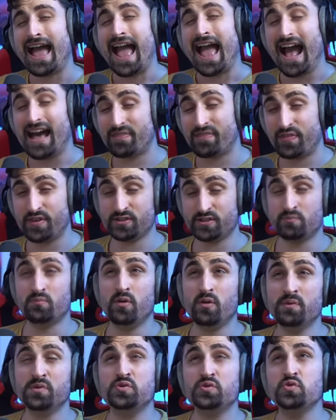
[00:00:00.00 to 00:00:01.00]
At this
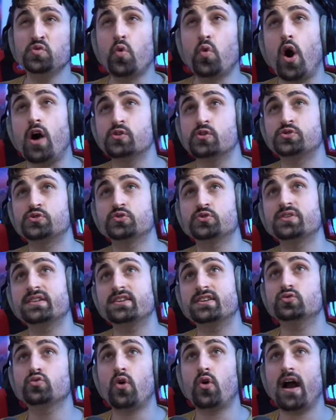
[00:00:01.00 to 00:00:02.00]
moment, you also
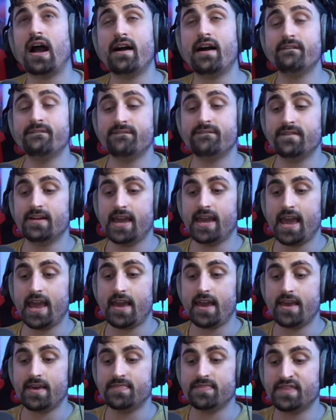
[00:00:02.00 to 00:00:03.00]
need to have
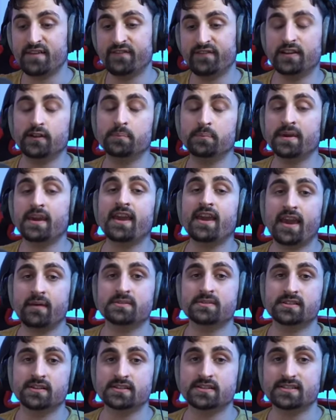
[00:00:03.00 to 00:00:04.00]
a developing game
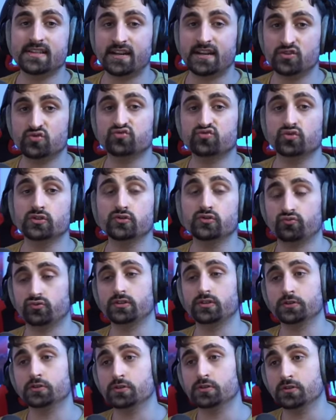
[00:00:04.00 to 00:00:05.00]
sense that is really,
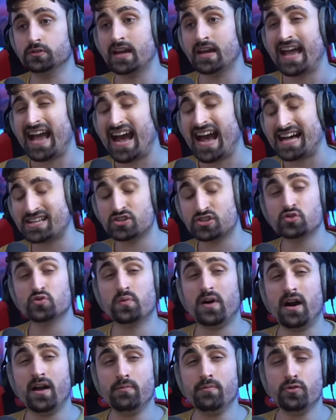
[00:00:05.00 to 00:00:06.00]
really good. As a
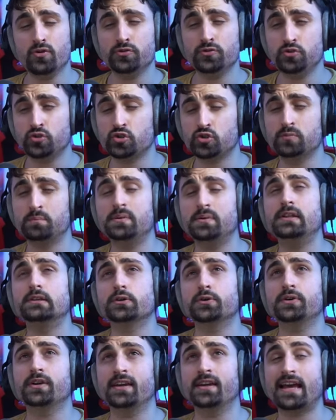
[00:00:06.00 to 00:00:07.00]
survivor, you should be
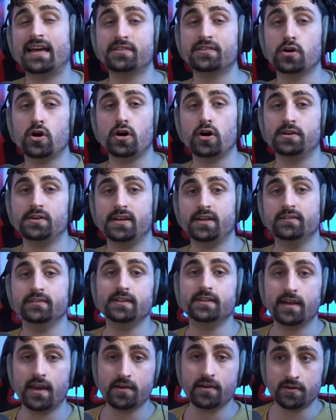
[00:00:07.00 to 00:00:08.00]
looking at the HUD
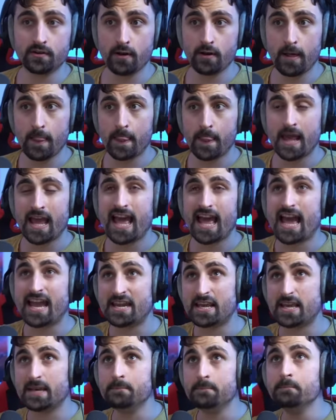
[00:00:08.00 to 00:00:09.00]
indicator
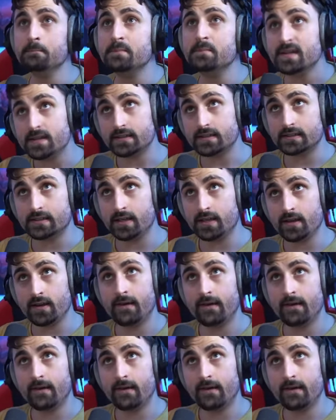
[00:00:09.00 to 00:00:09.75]
and immediately